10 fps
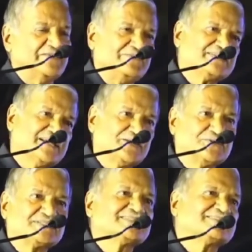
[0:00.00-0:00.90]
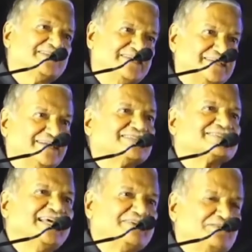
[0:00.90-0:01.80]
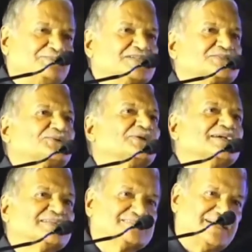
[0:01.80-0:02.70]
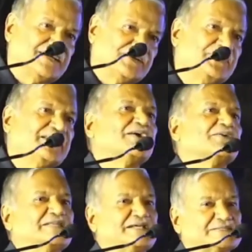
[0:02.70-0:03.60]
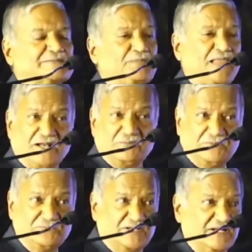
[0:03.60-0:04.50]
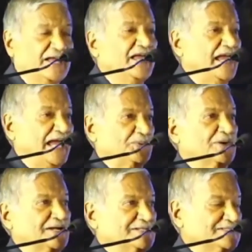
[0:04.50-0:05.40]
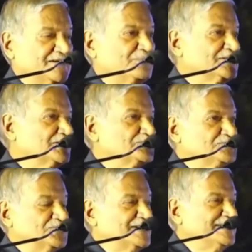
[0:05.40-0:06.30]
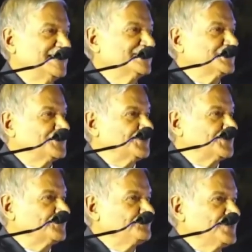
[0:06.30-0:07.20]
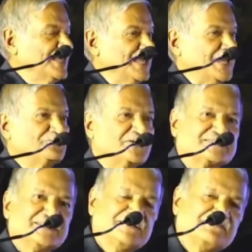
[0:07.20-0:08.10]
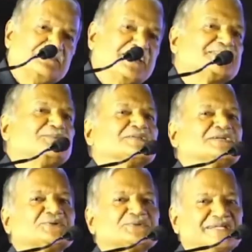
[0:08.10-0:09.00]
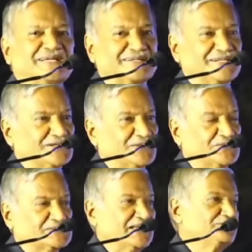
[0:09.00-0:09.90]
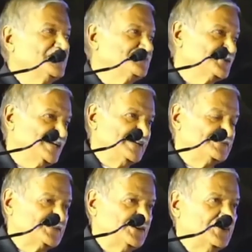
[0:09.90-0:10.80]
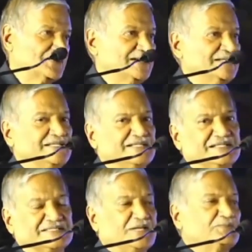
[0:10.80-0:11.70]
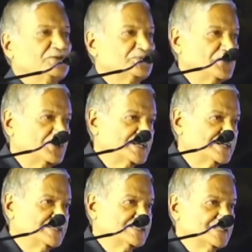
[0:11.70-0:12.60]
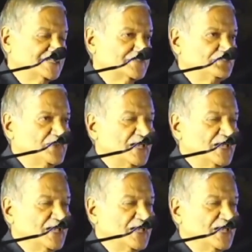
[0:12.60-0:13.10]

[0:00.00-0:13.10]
We said, no, since the leader is saying we must do, let us start doing on this. I remember, aquaculture budget was only ten crore, and first year we made the budget to three hundred crore. Same thing for livestock. Same thing for horticulture.